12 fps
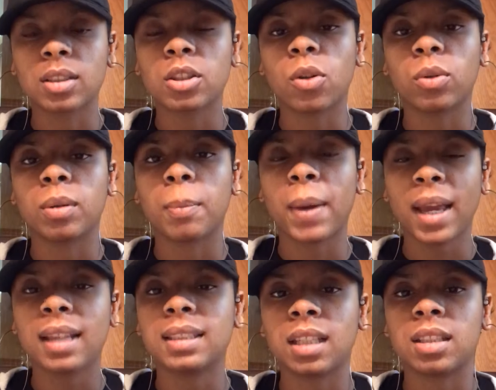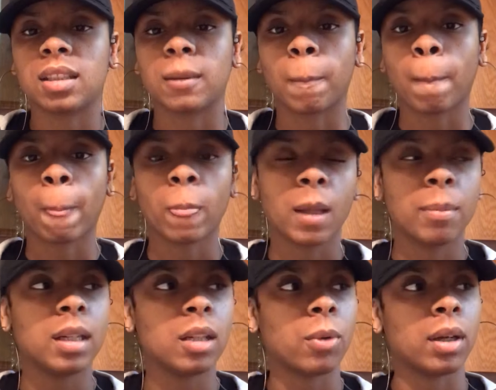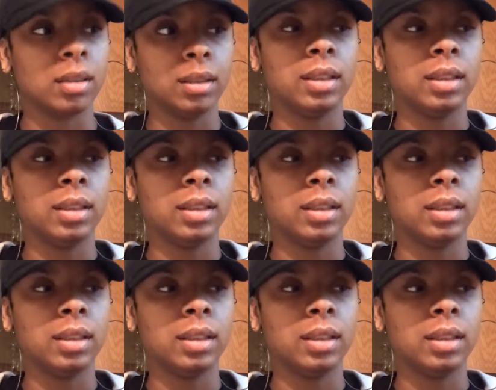So pay attention. But anyway,